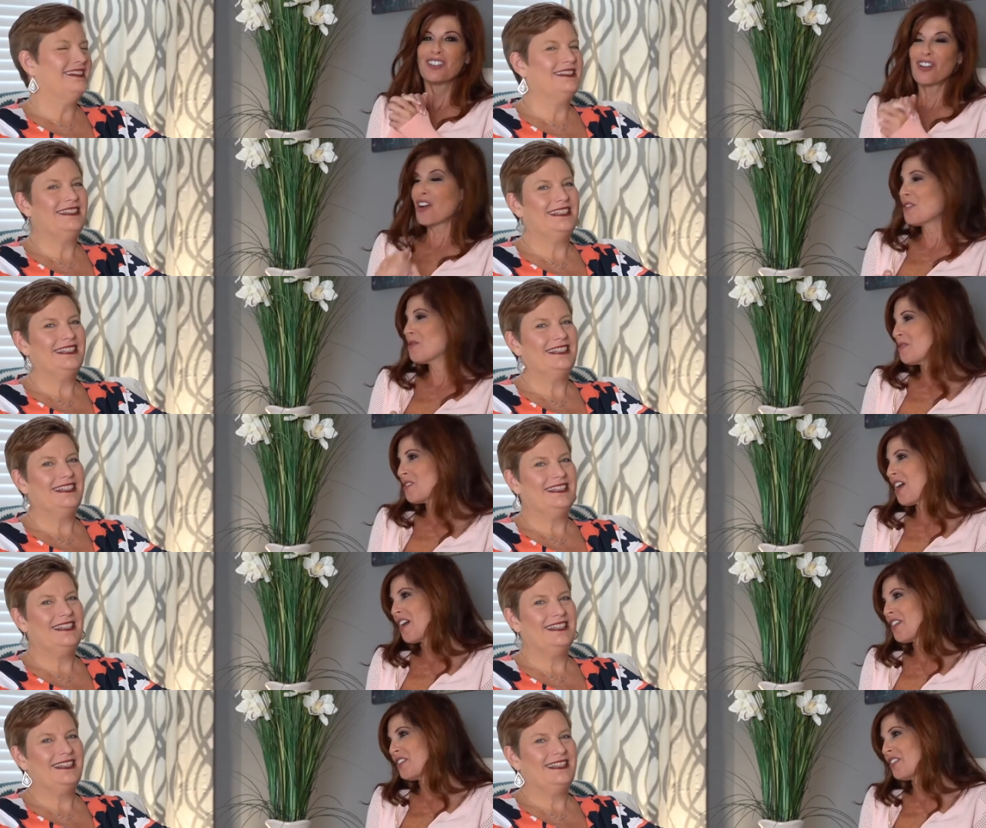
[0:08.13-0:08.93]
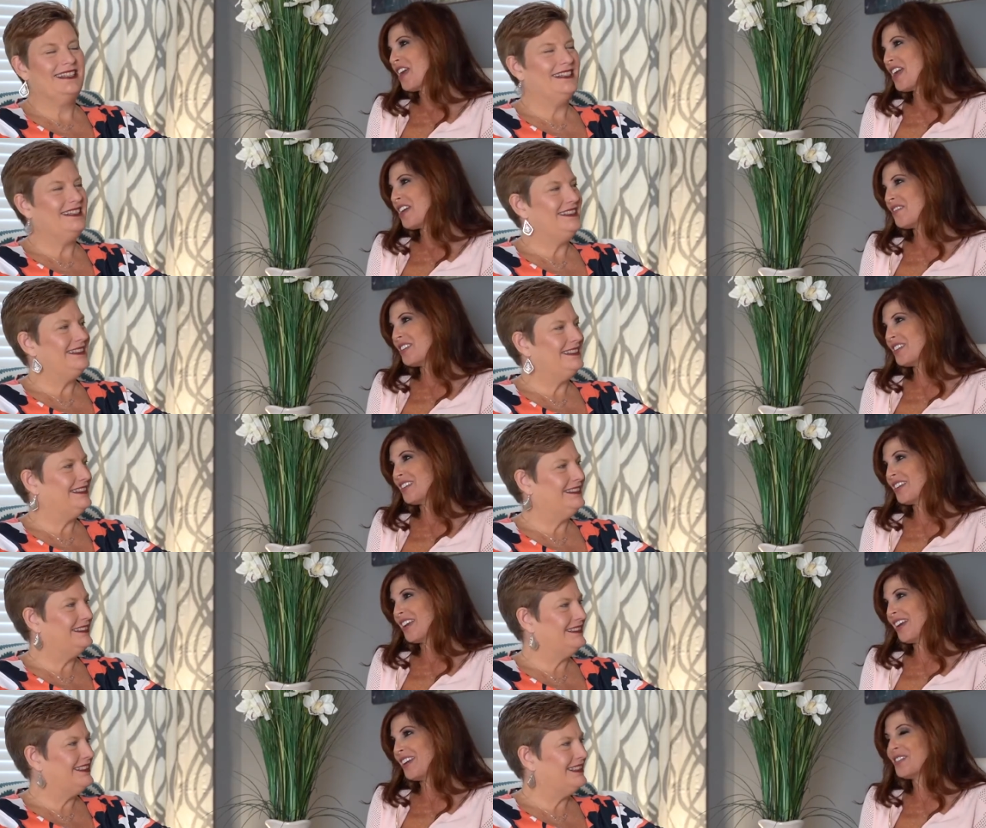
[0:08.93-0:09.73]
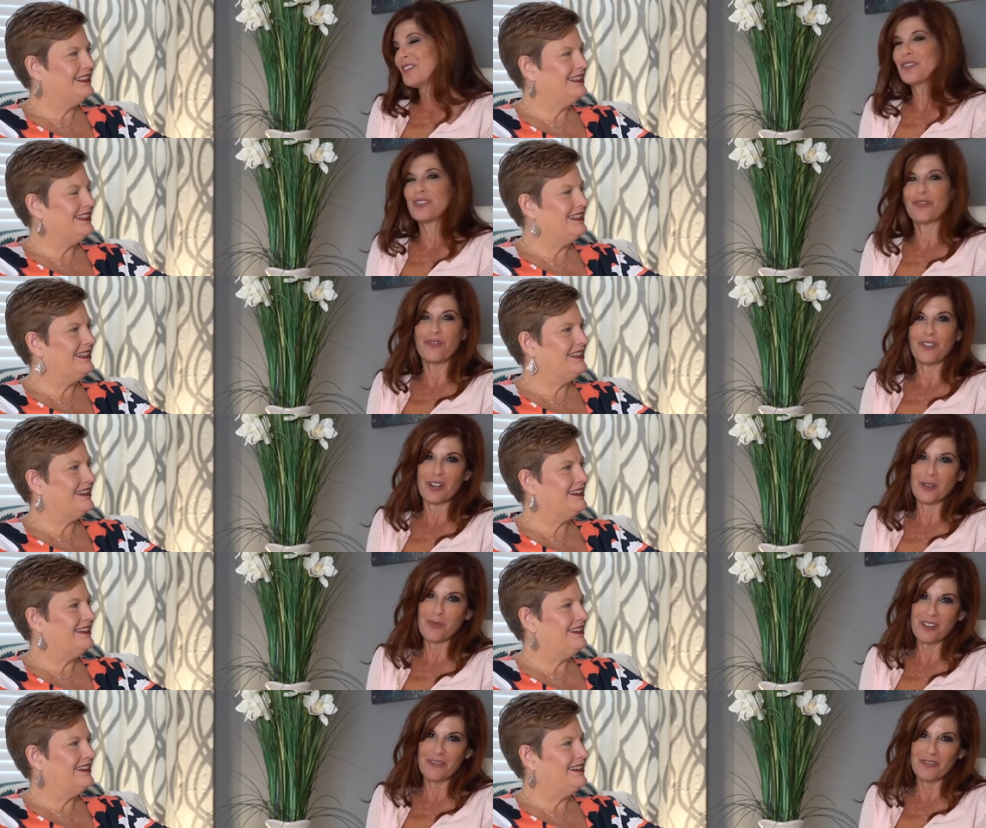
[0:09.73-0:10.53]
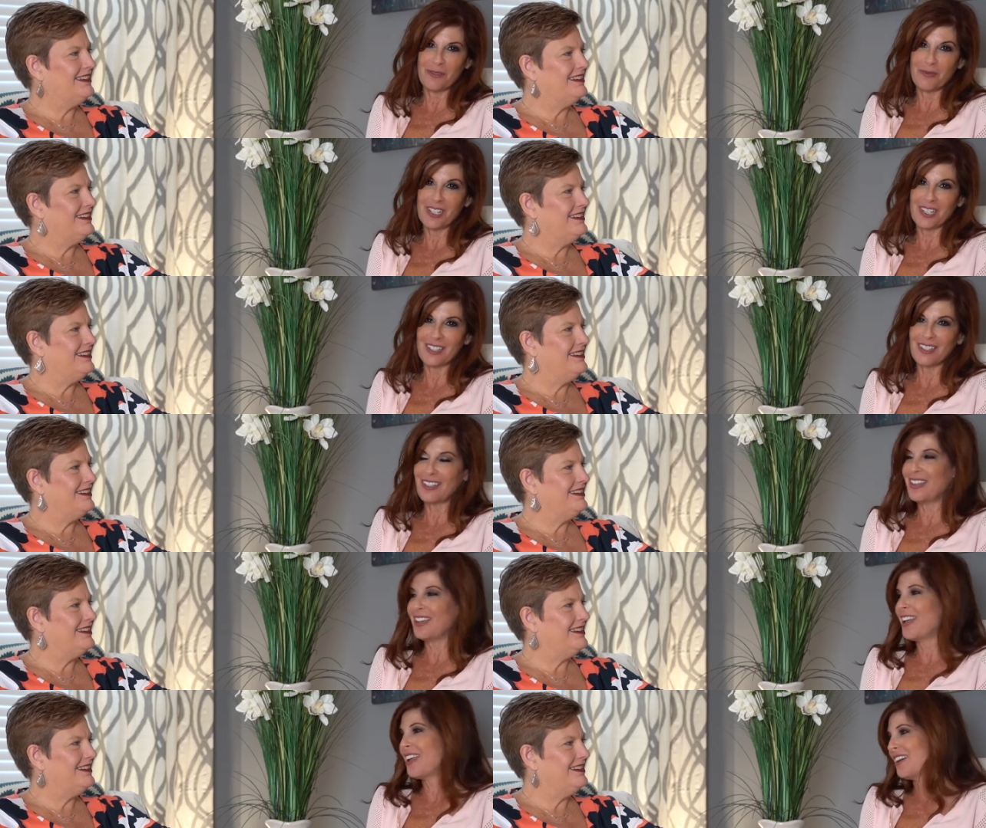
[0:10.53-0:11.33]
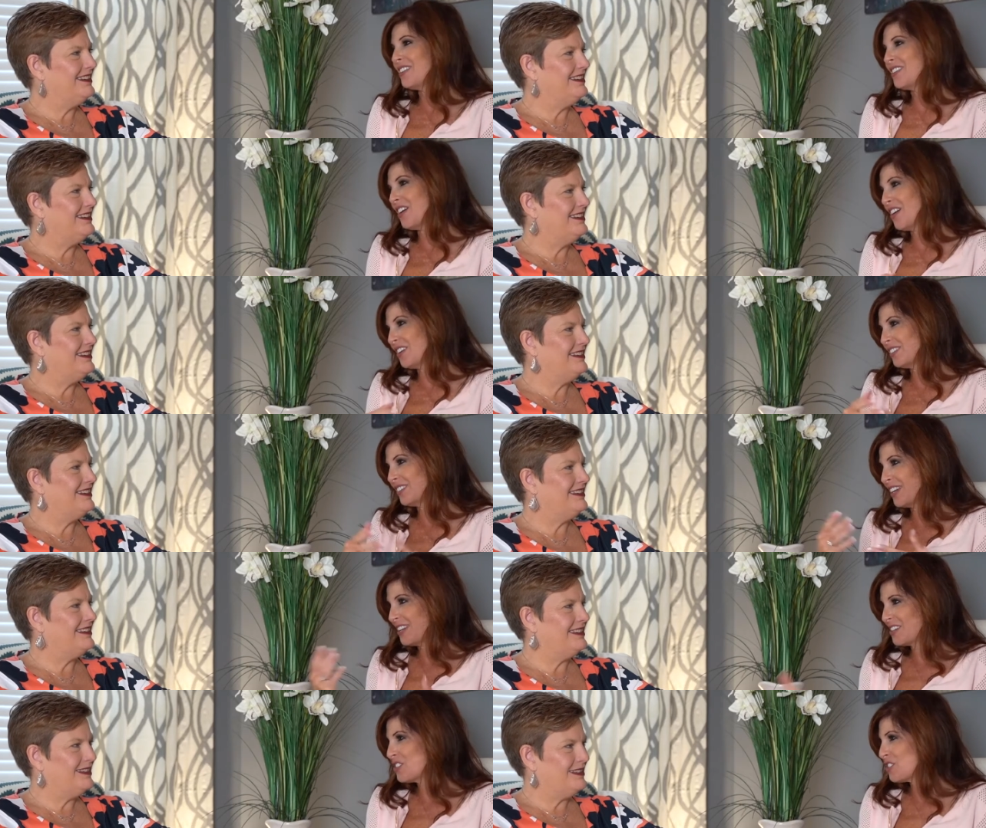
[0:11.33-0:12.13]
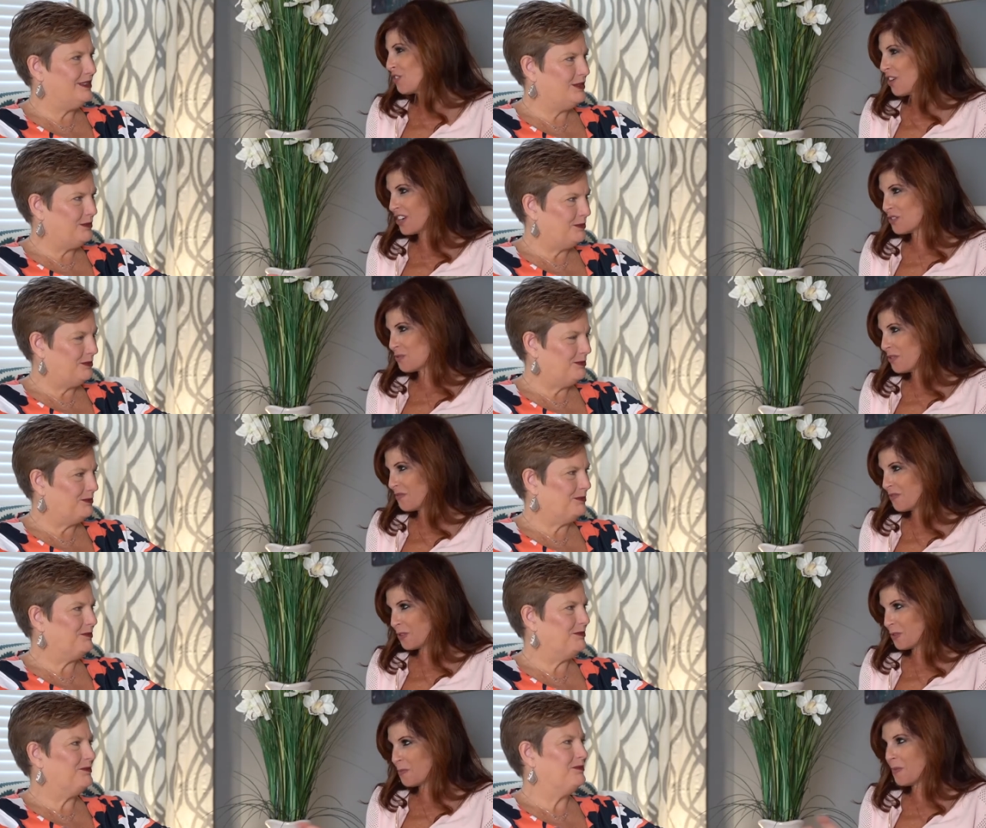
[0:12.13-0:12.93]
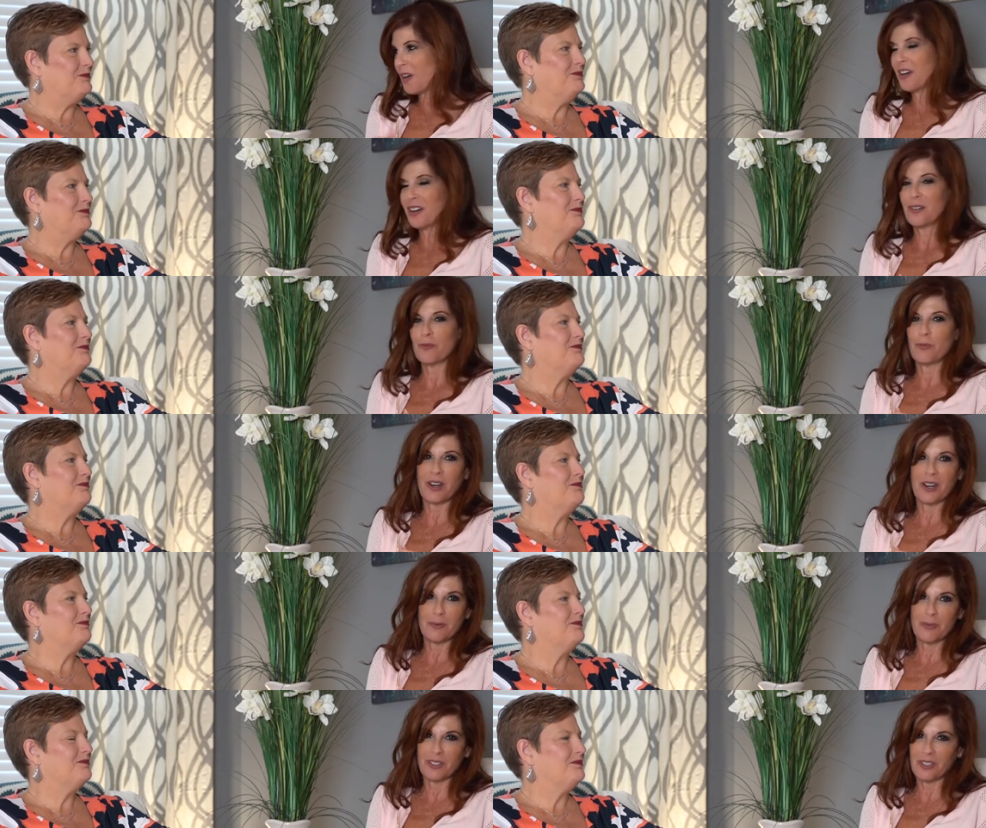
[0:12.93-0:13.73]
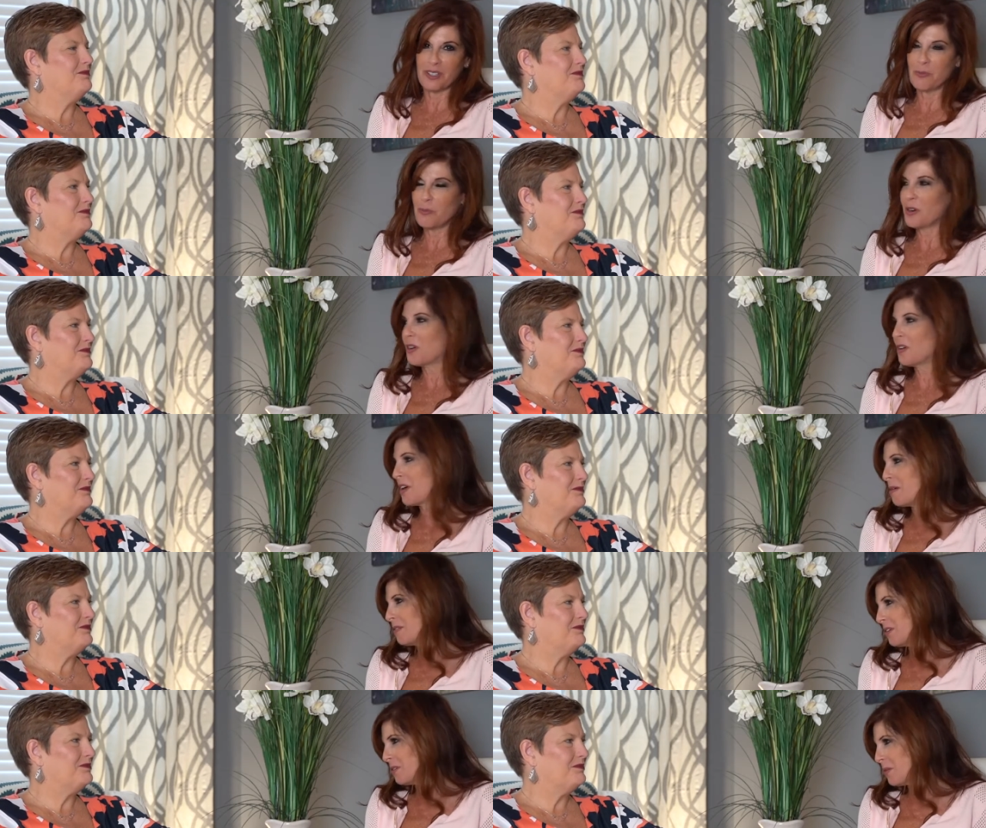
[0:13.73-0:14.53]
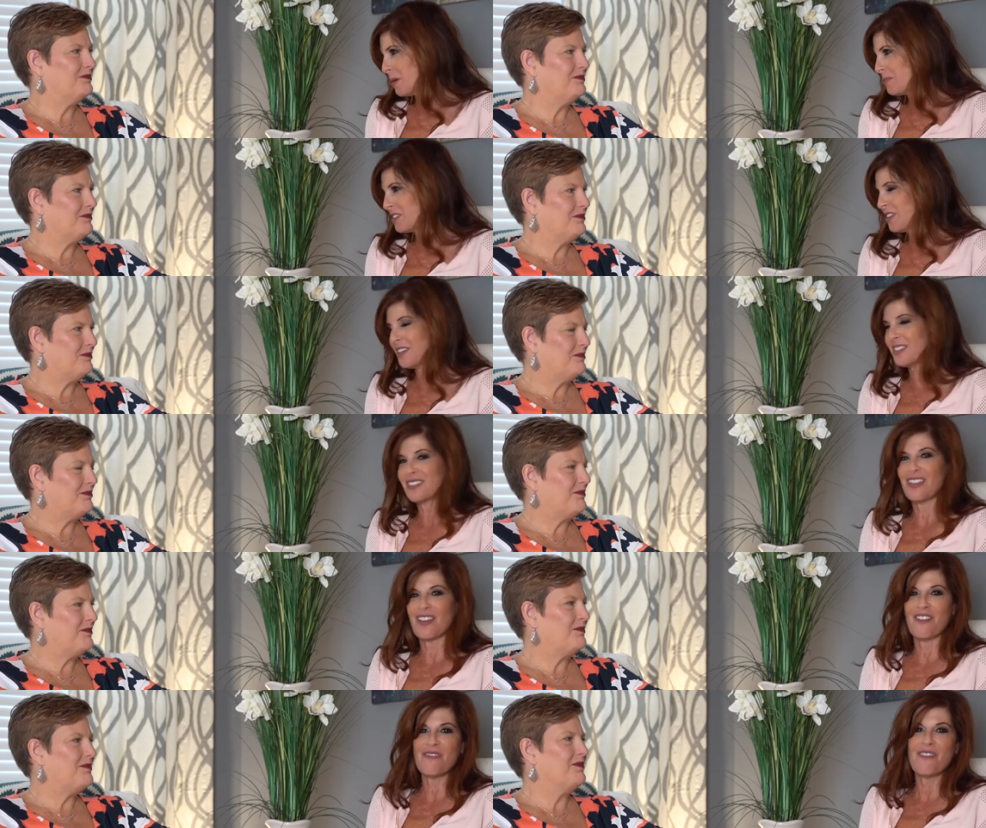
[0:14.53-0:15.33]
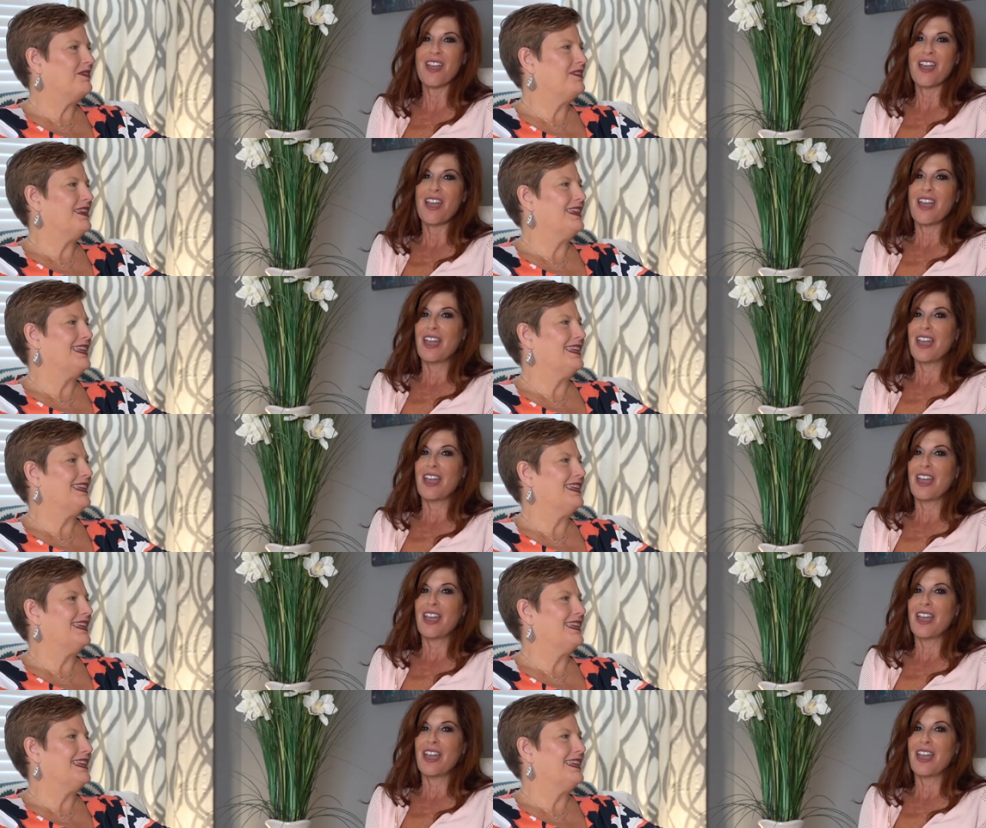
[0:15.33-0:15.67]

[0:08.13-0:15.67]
Speaker 1: talk with Heather Havey today, who is a friend of mine from Disney and our latest graduate from our brand building program and our website stuff.